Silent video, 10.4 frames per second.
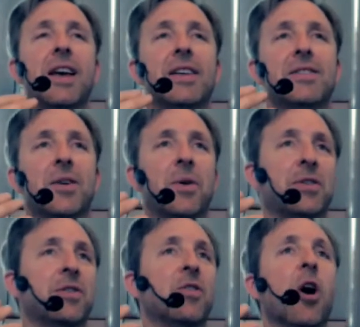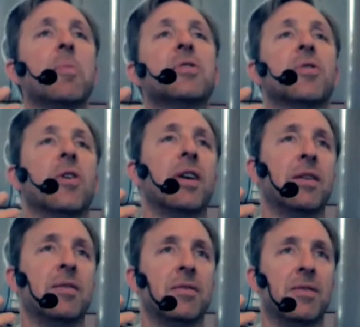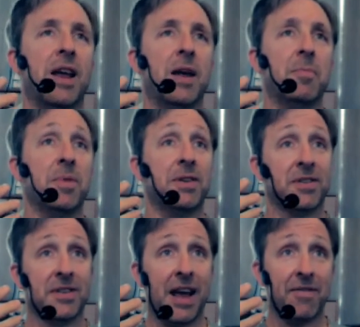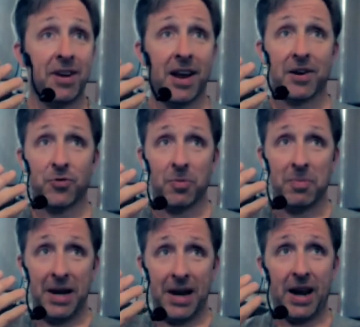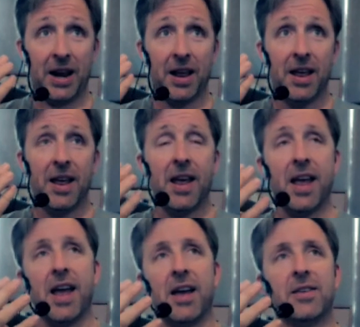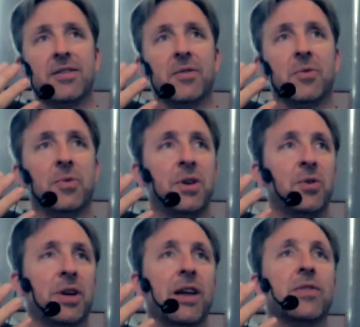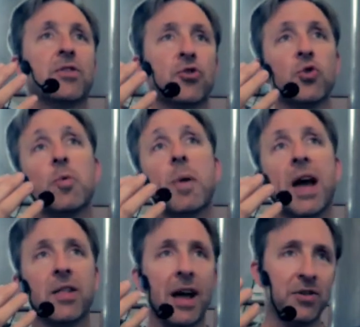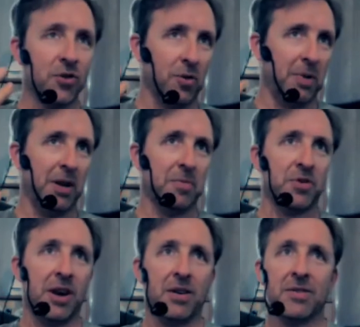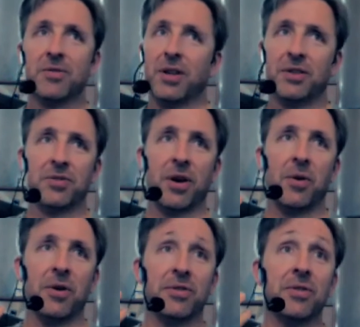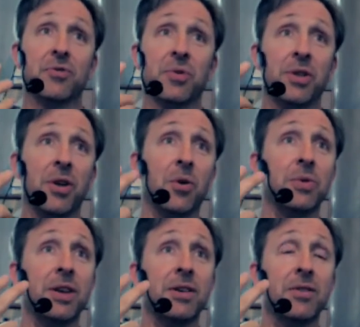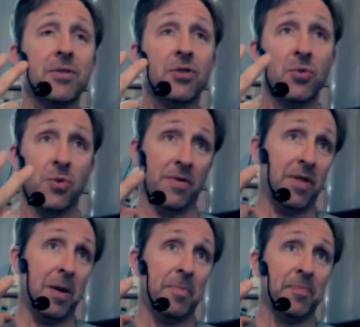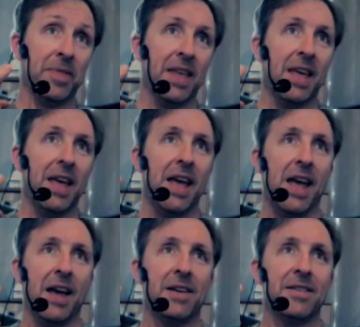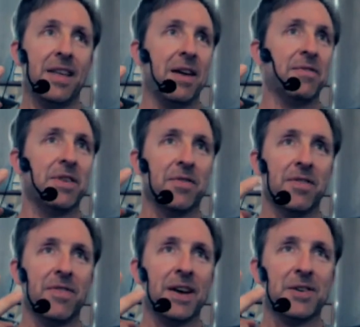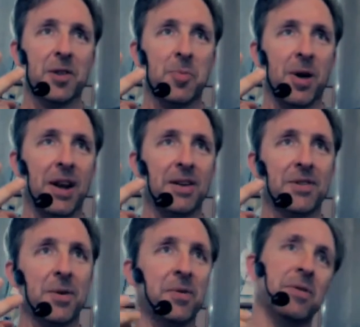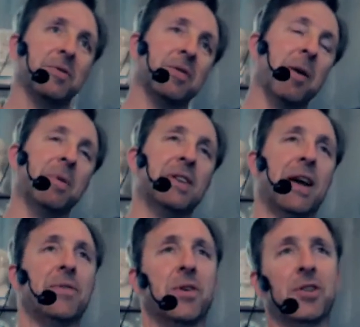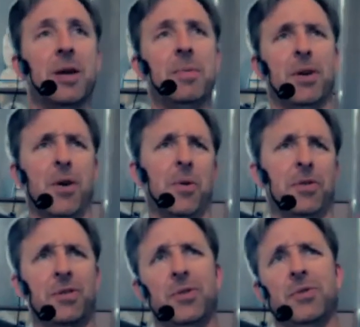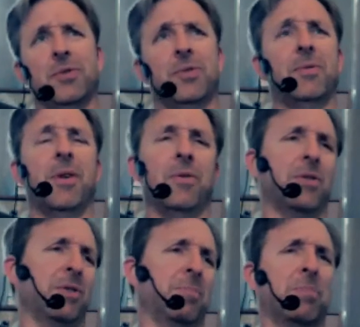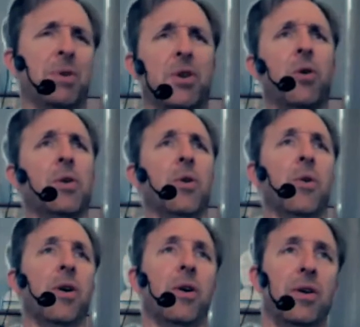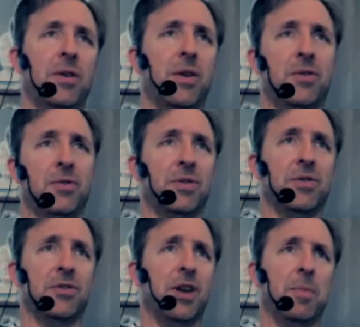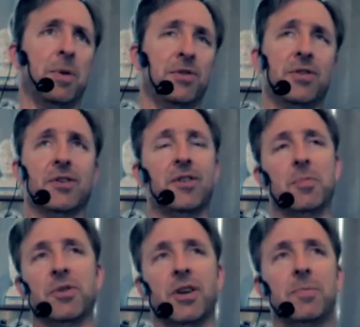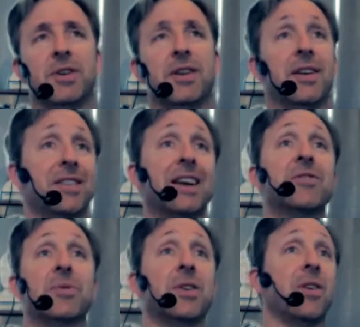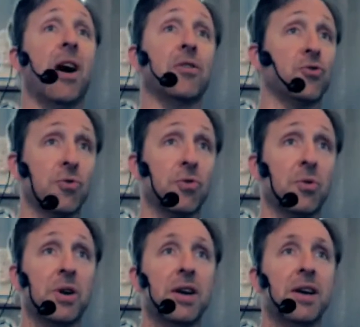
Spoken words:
So it's an arbitrary name that doesn't have any actual meaning. And when you look at the true biological medium chain triglyceride oils, there's really only 2 of them. And they have different effects on the body. So there's companies out there claiming, oh, just put coconut oil and it's the same. It's 60% MCT. It's actually not true.